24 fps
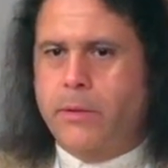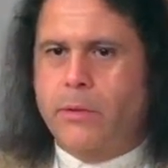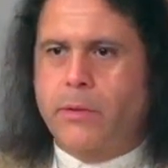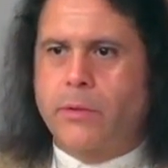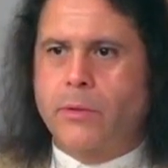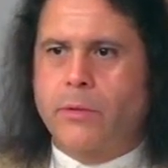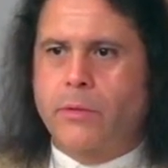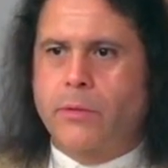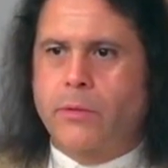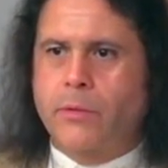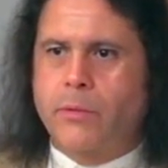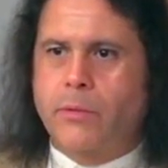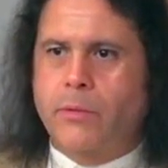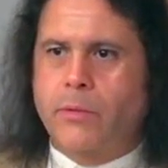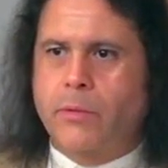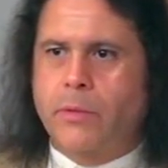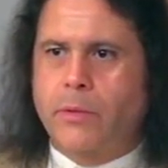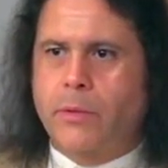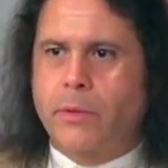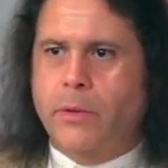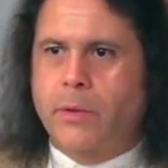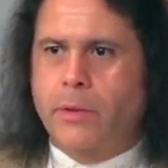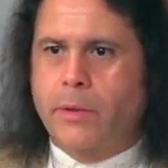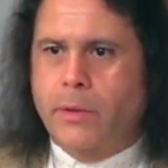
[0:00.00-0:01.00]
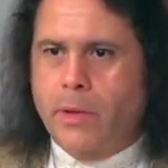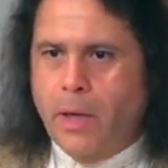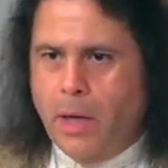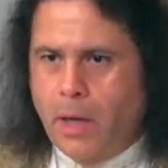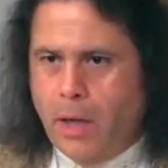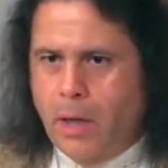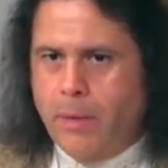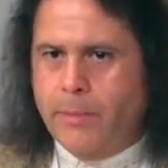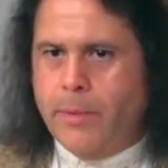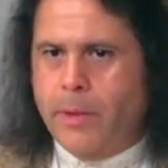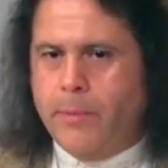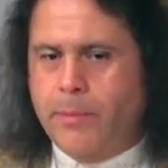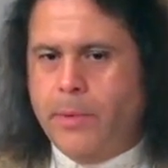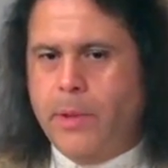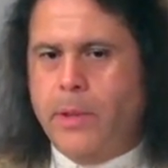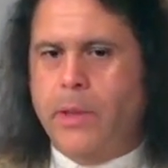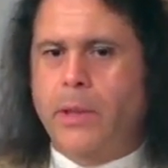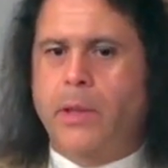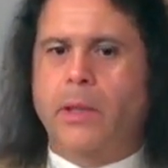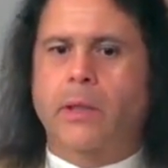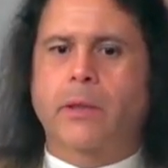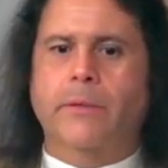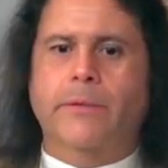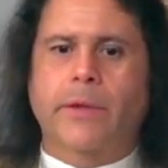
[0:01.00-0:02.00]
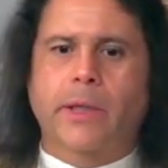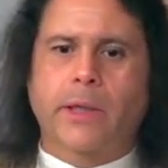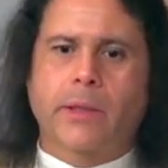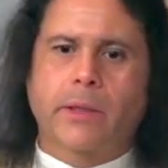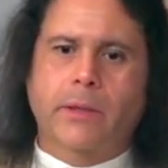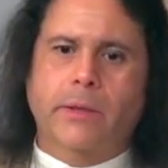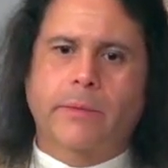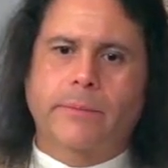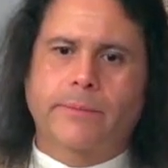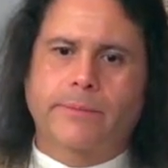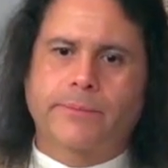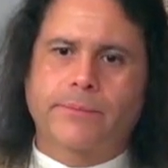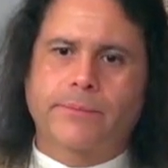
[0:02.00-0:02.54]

to Dharma being elevated.